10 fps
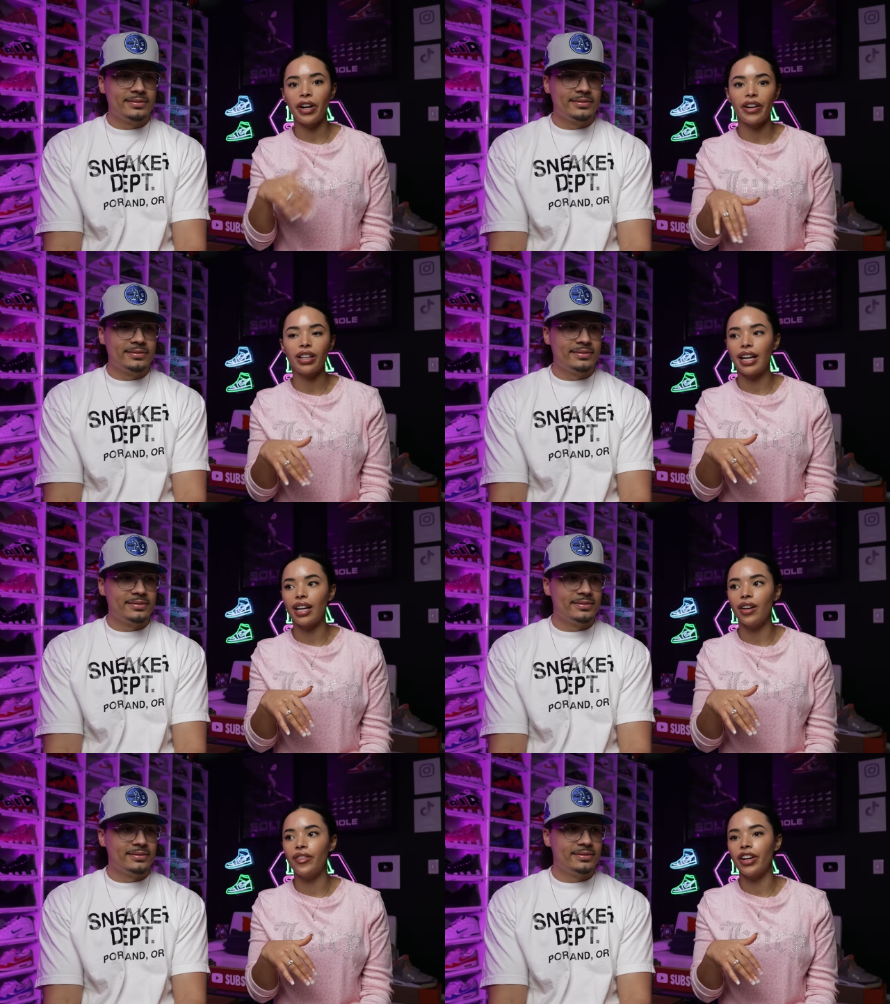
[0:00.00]
Speaker 1: wearing
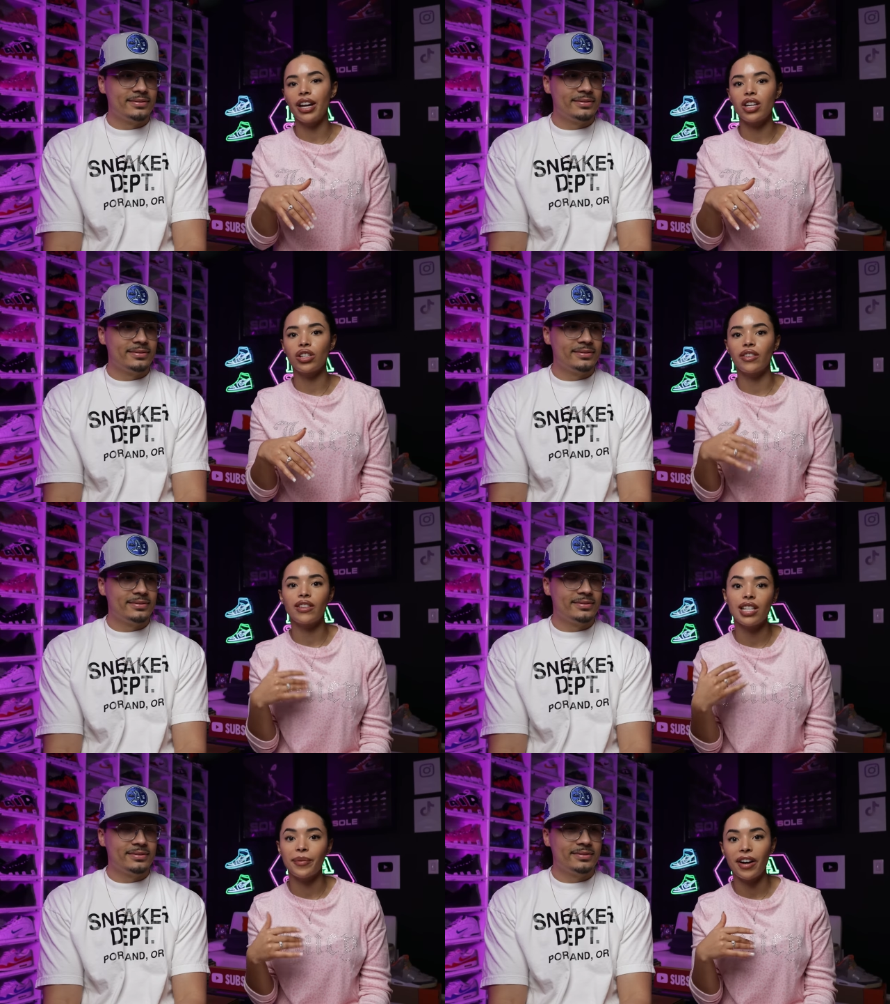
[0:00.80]
like a variation of
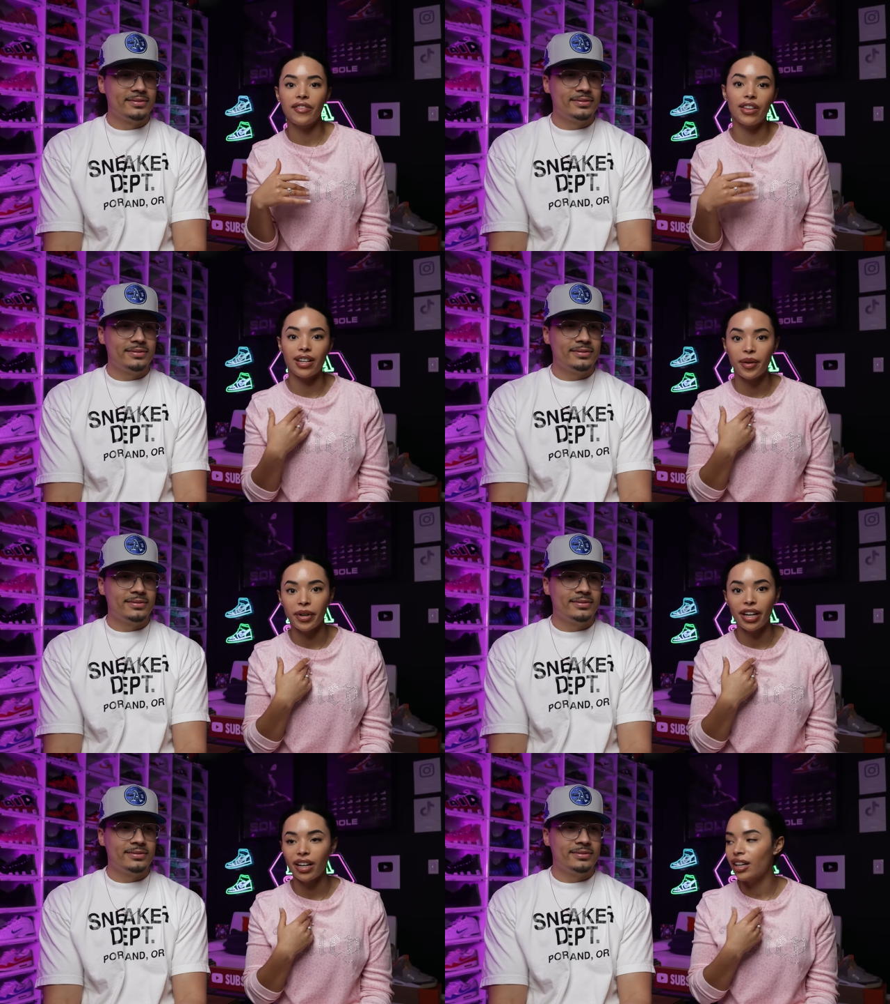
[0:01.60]
the same outfit that I'm
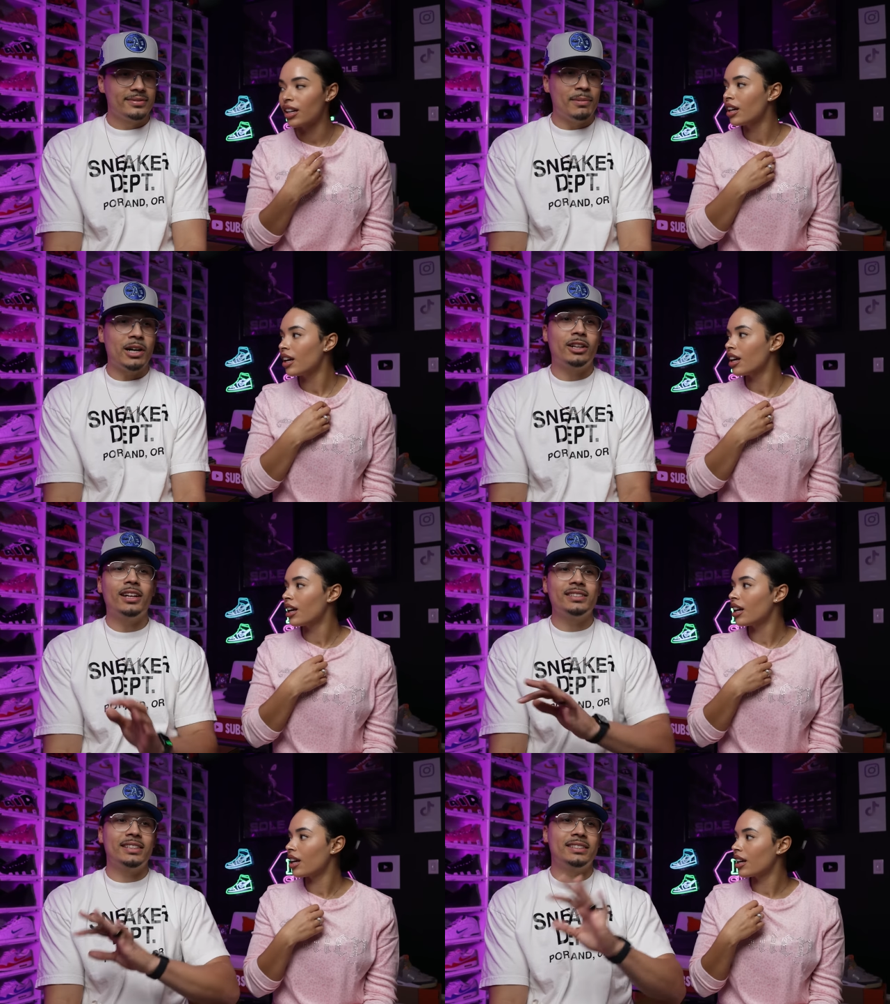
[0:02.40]
wearing.
Speaker 2: My
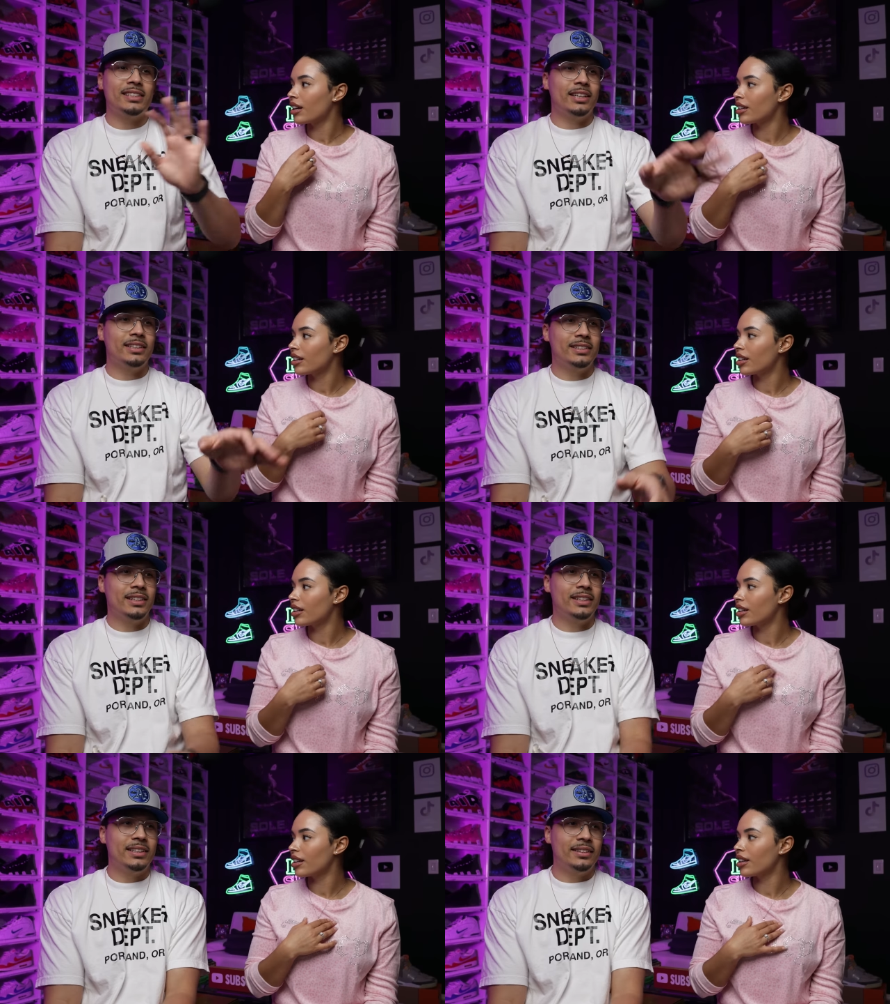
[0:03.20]
closet is a
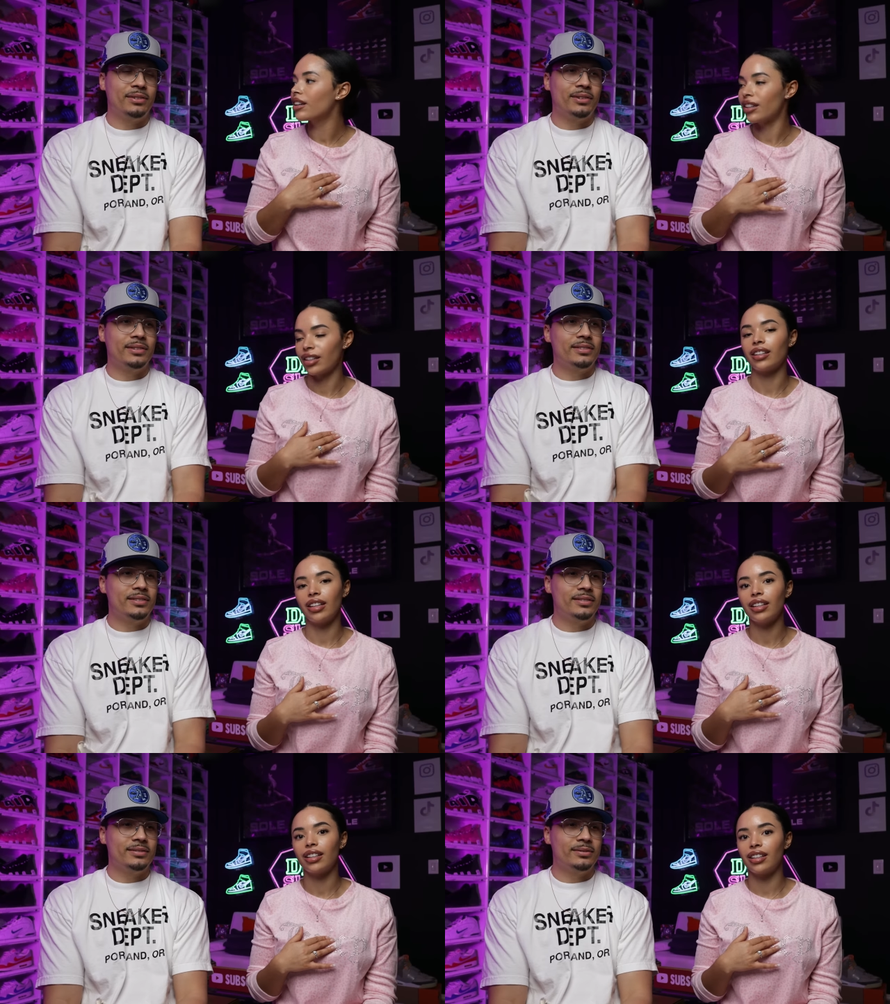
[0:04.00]
in a different
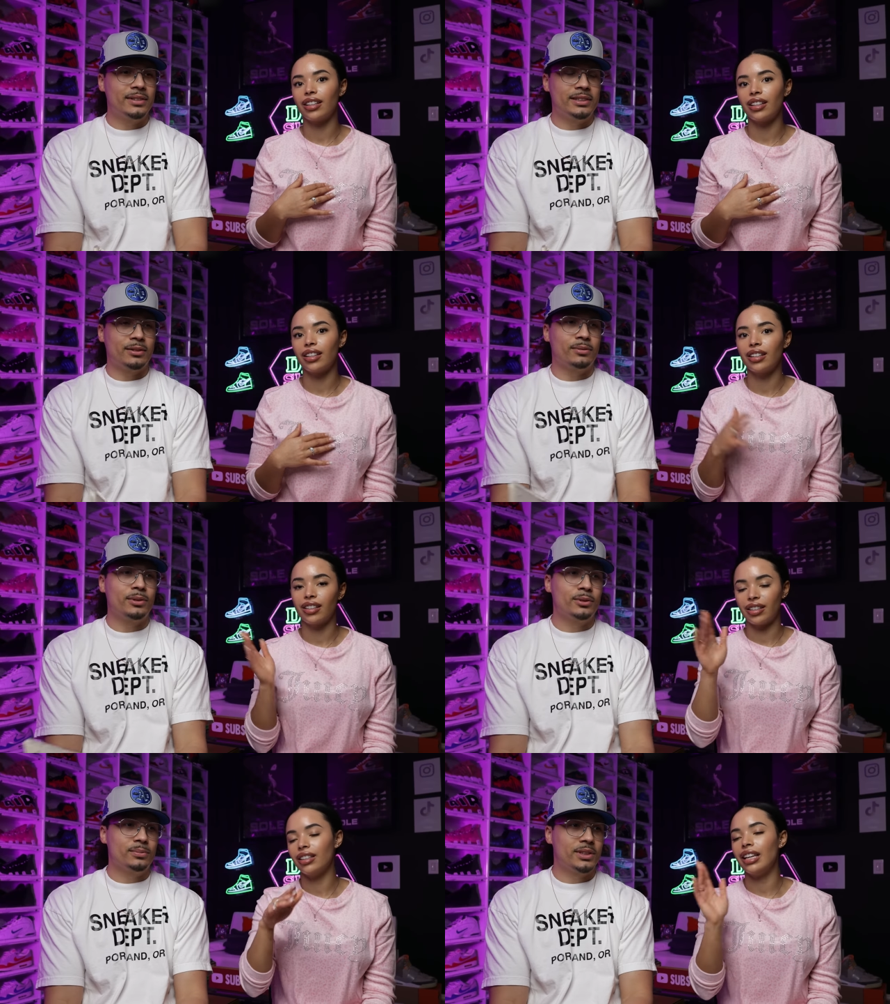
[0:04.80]
it's a
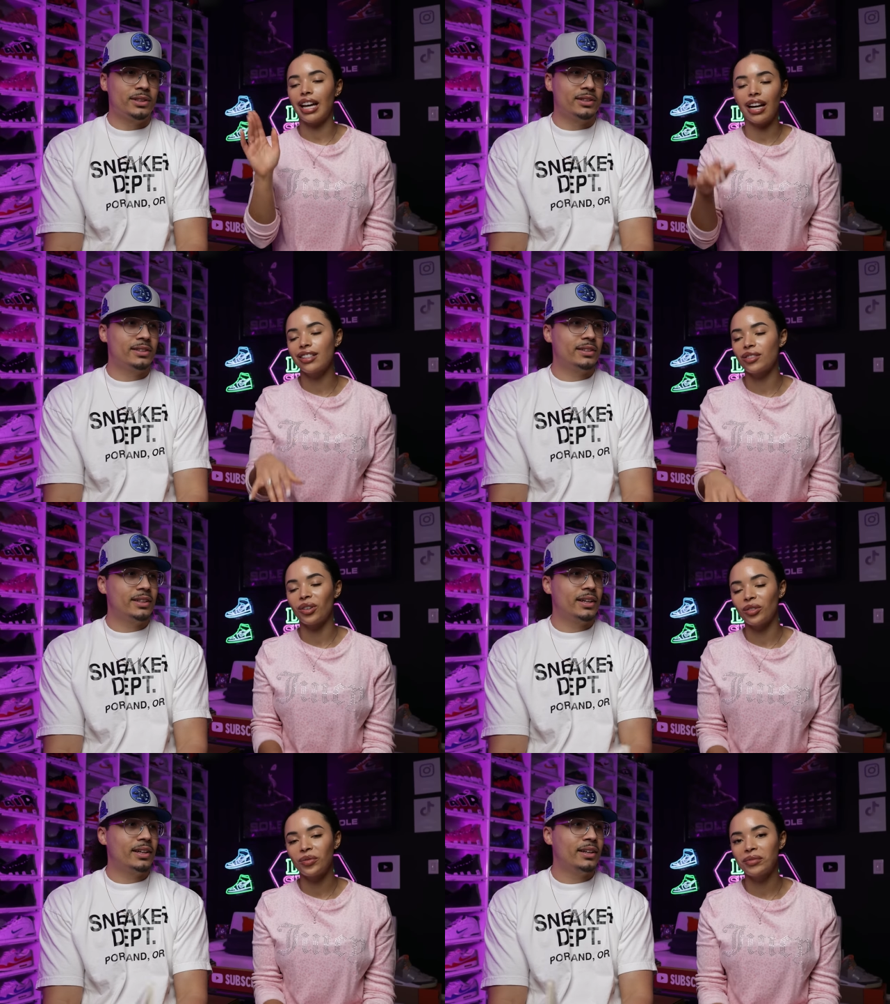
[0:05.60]
room. So yeah, room.
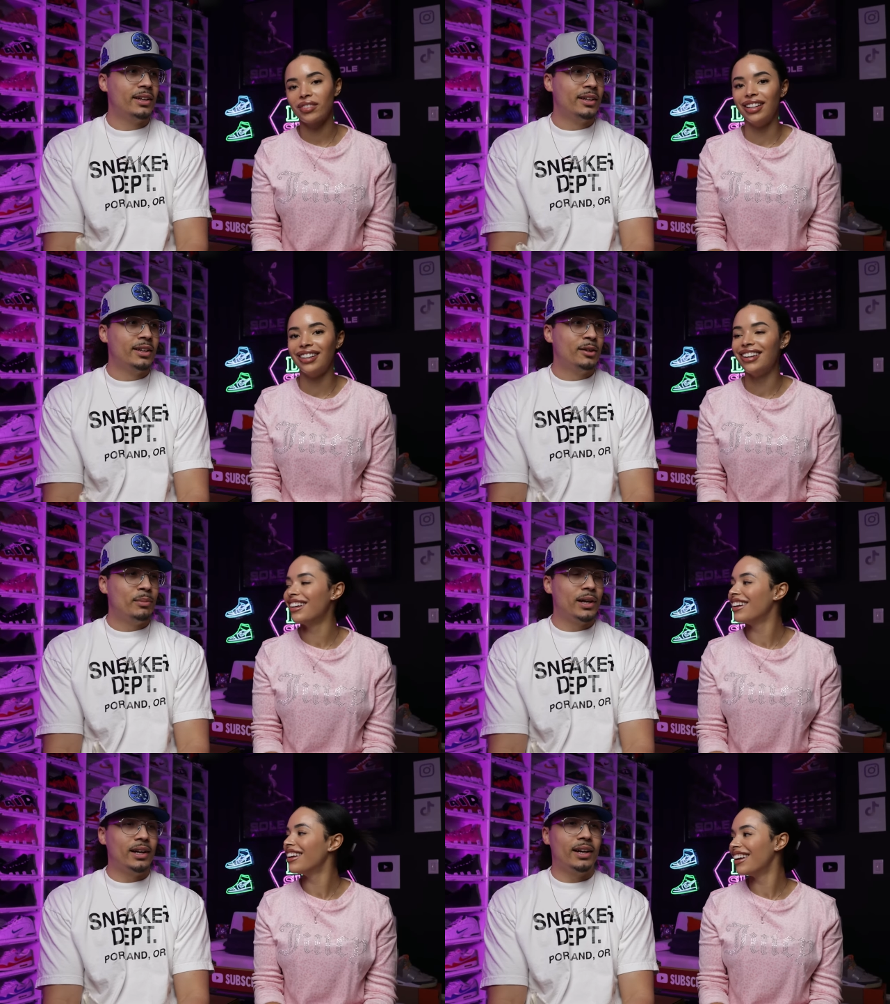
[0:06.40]
yeah.
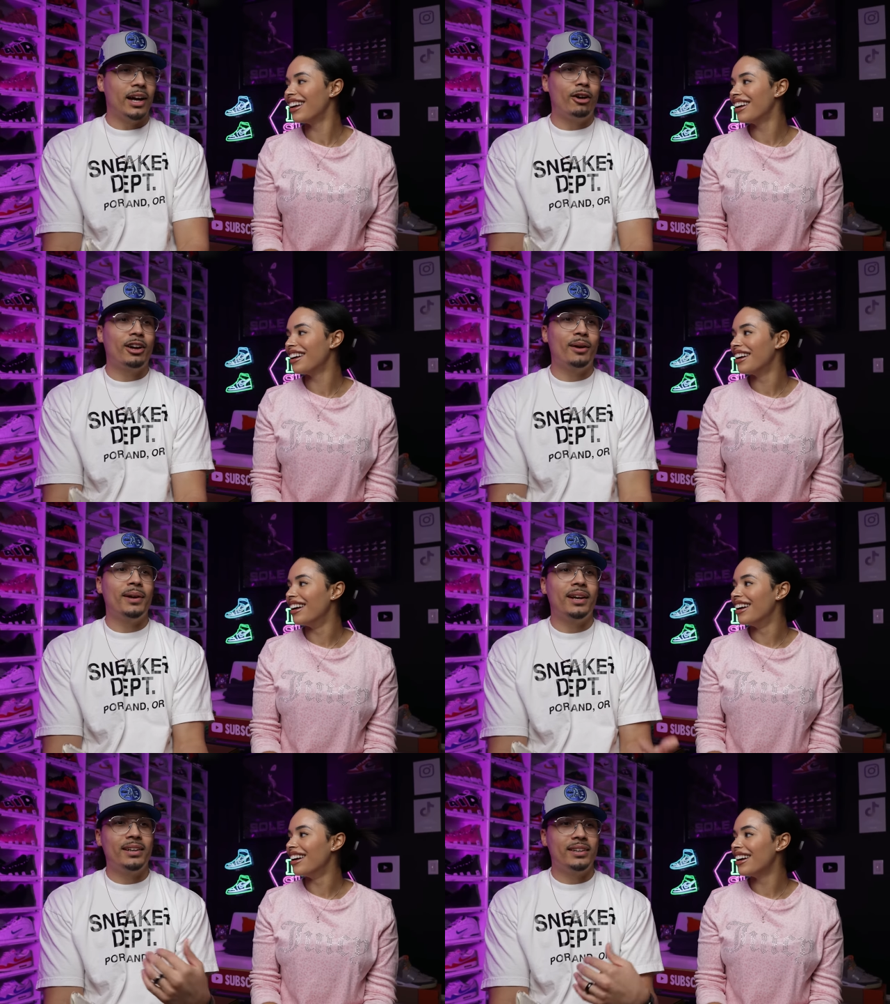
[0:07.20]
But I'll come
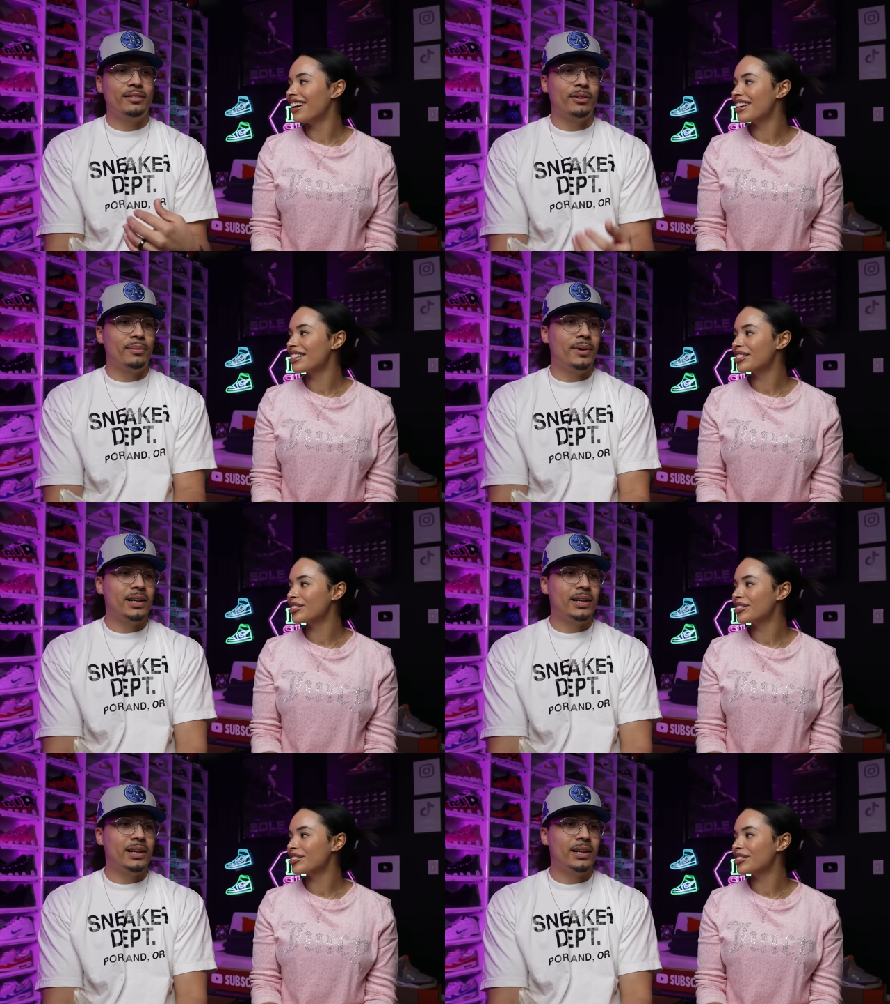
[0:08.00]
in from